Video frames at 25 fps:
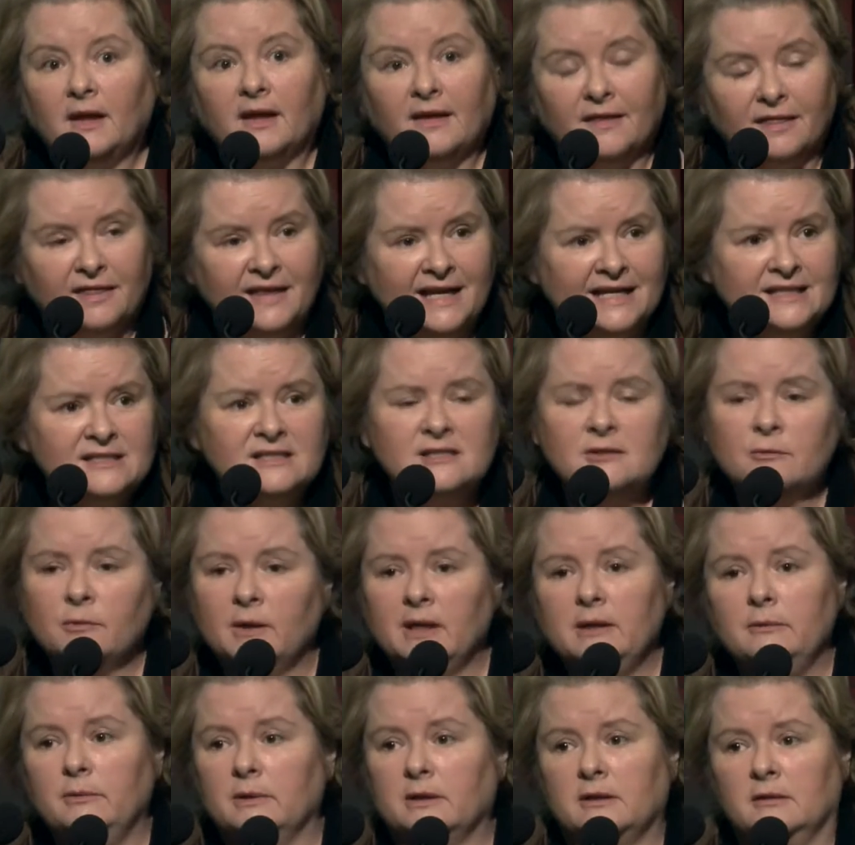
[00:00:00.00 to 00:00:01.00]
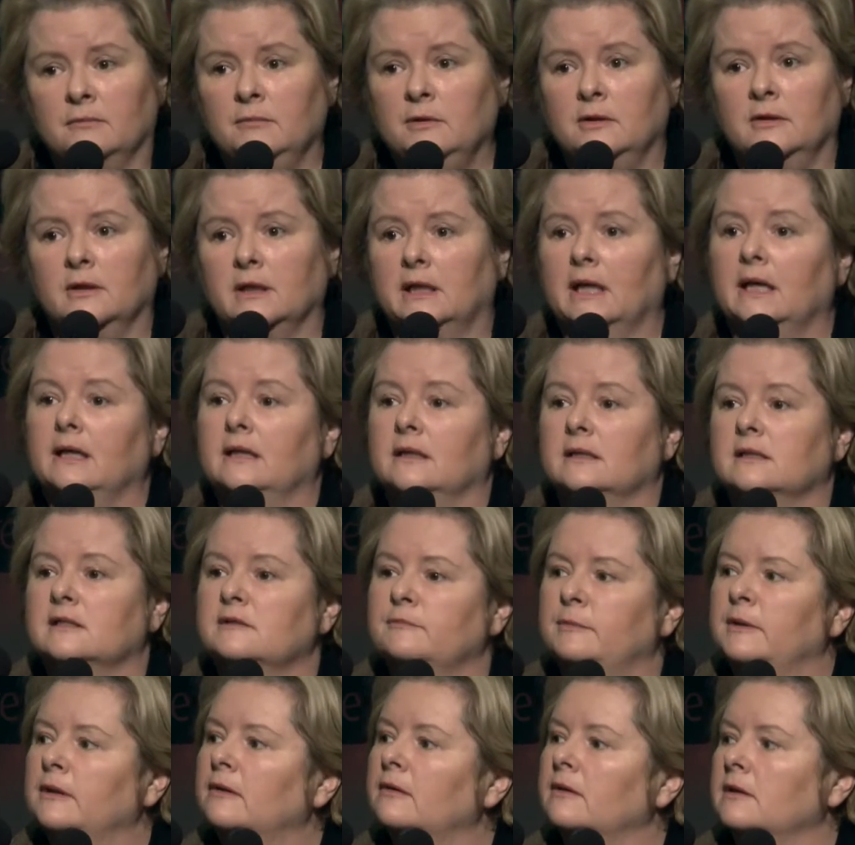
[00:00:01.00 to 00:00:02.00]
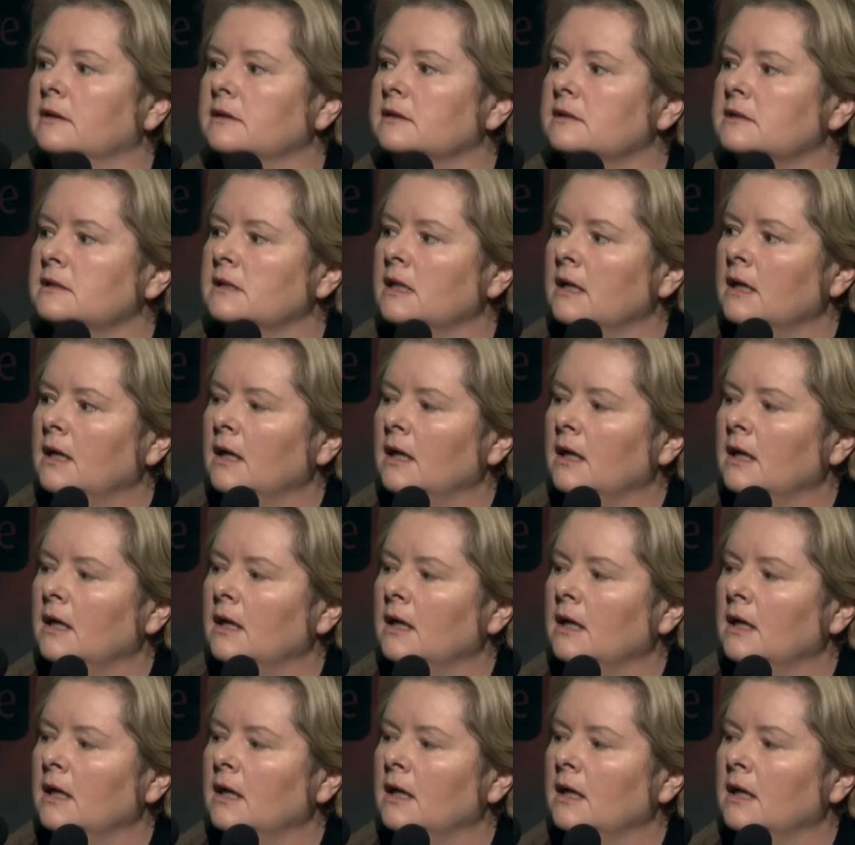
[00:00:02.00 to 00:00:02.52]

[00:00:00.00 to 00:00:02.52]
That's the way we communicate experience.